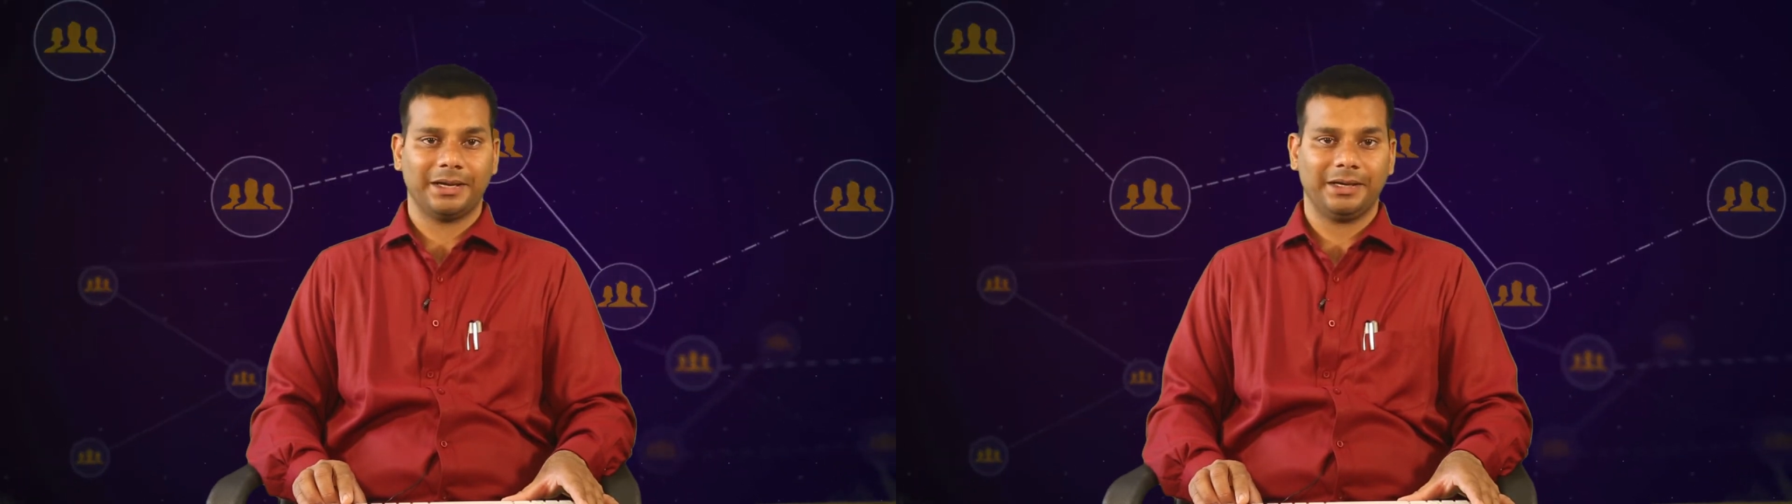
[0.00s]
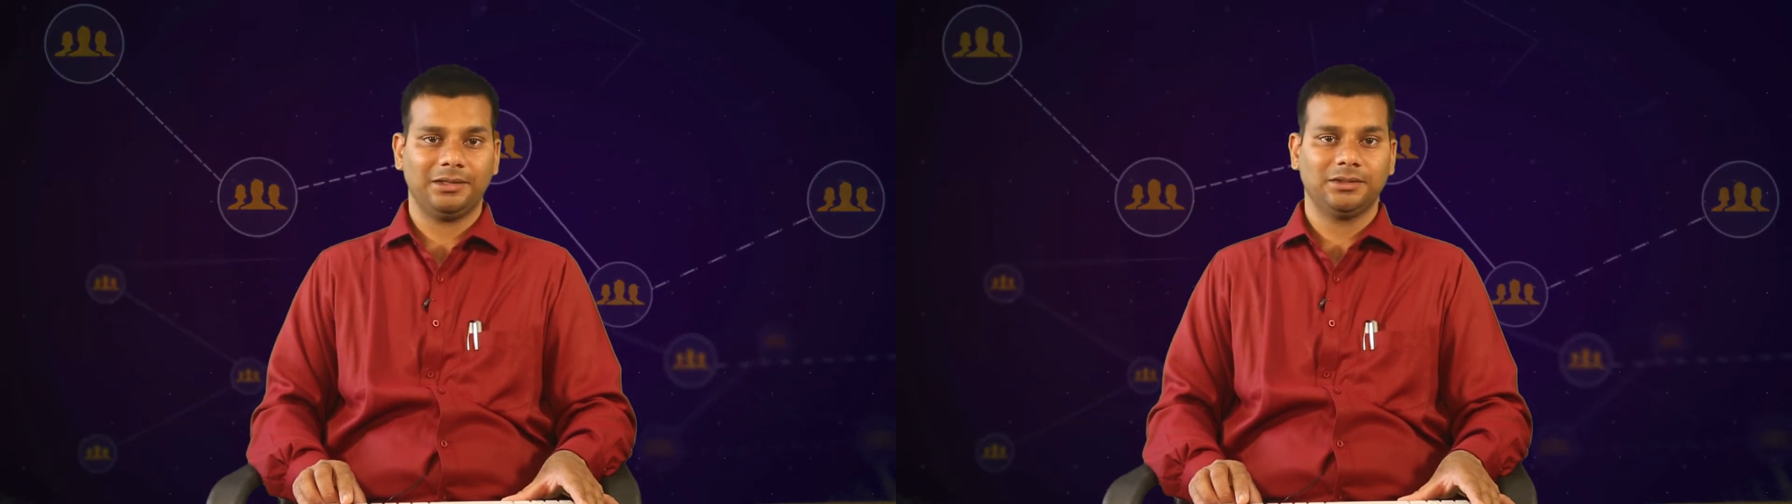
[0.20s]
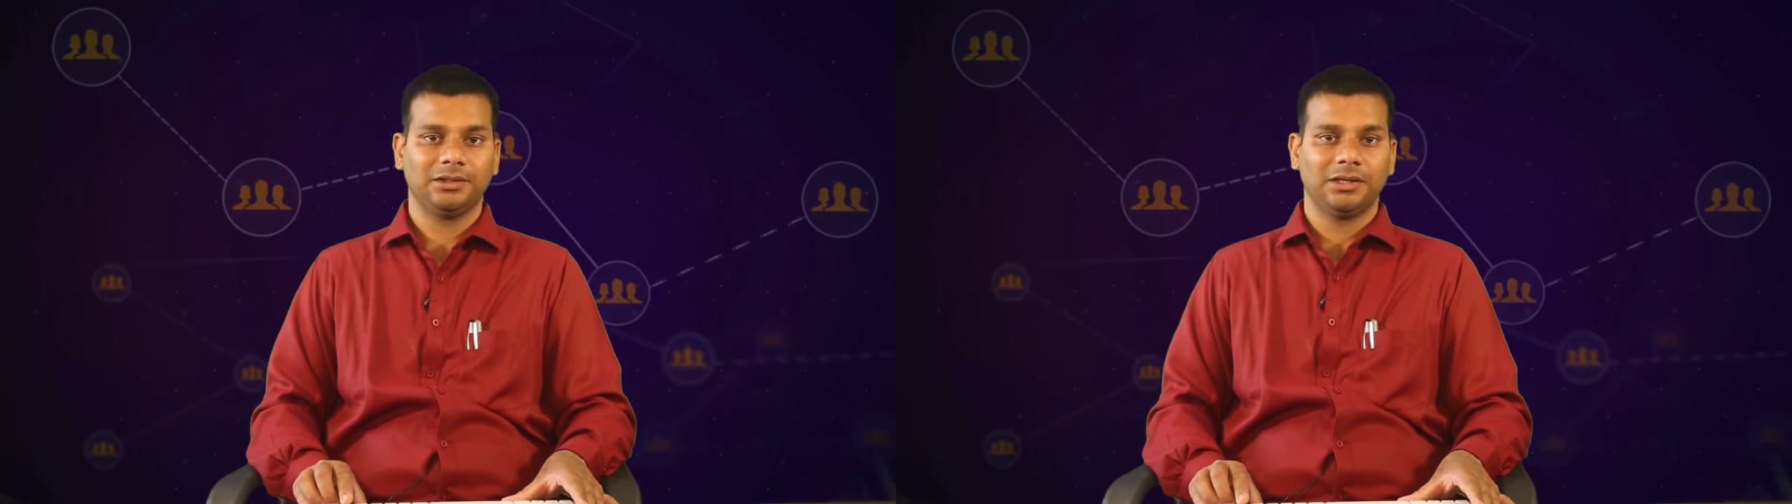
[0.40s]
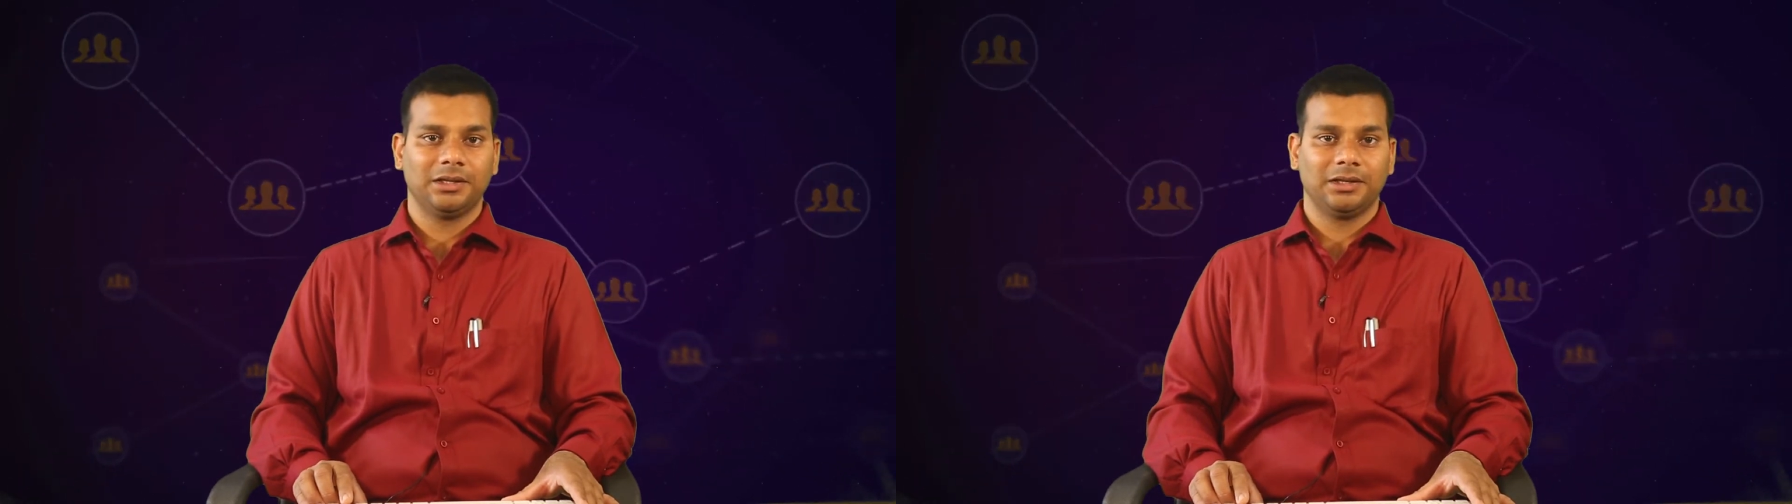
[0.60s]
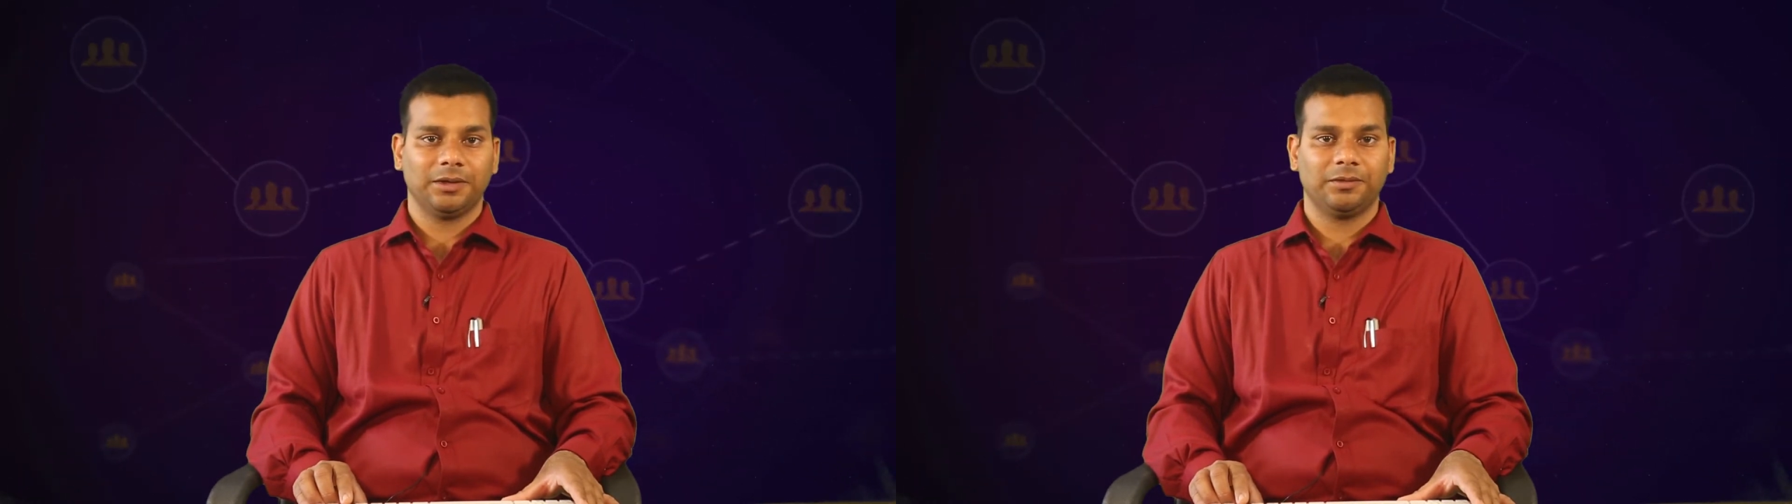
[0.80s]
And
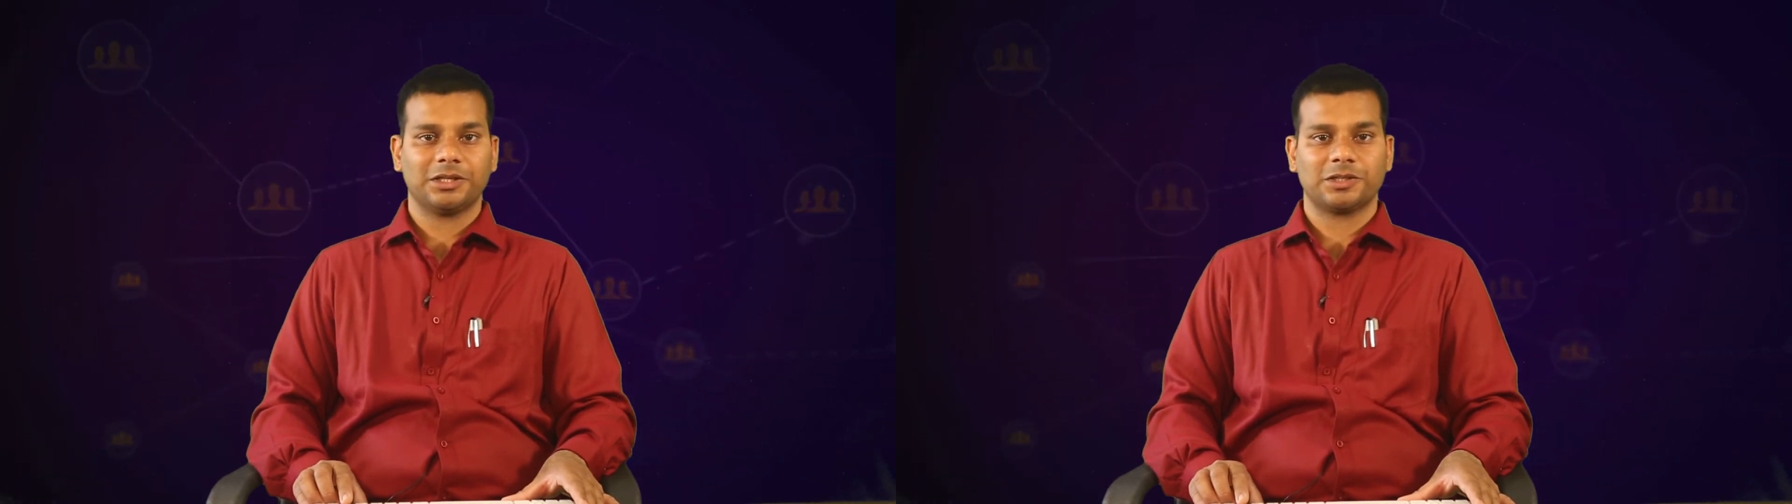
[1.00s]
if the